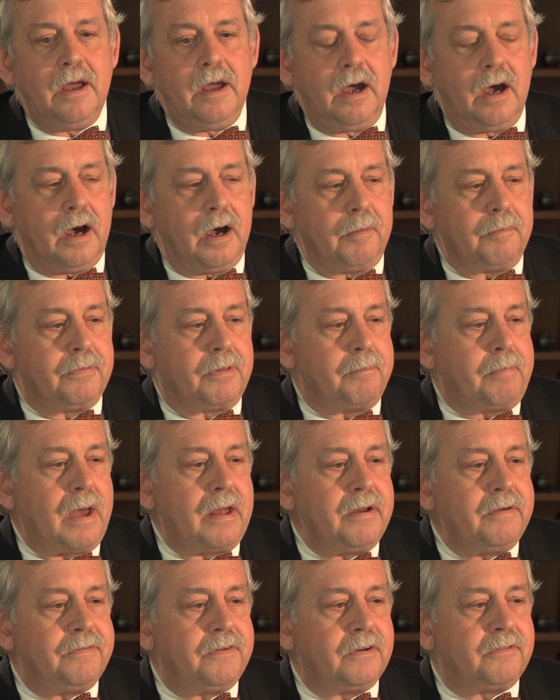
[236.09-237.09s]
The
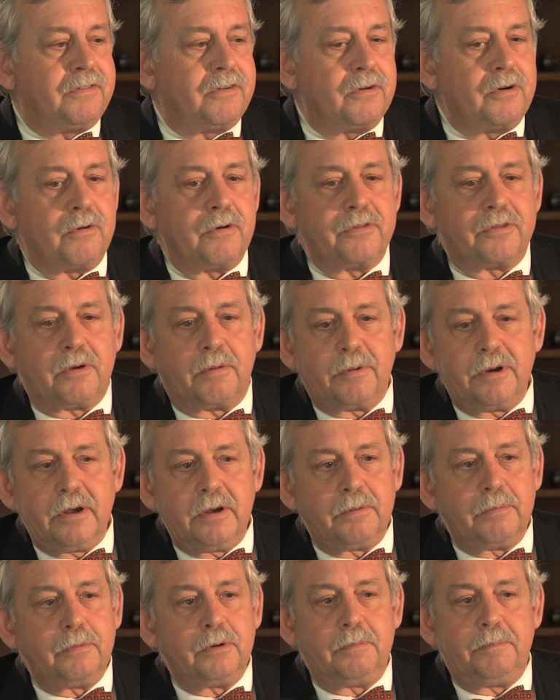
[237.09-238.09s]
benefit for North
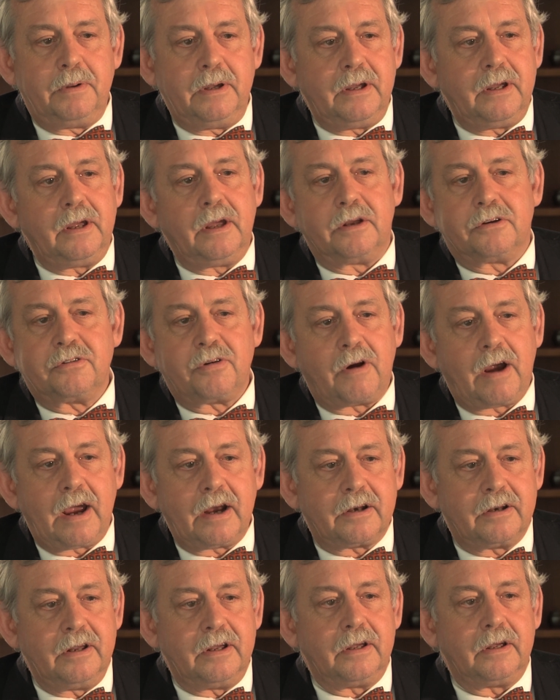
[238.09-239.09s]
Korea would be
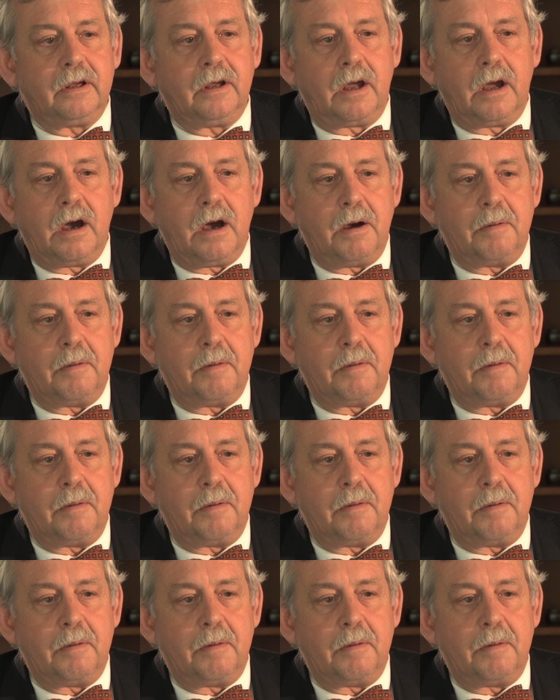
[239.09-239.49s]
attracting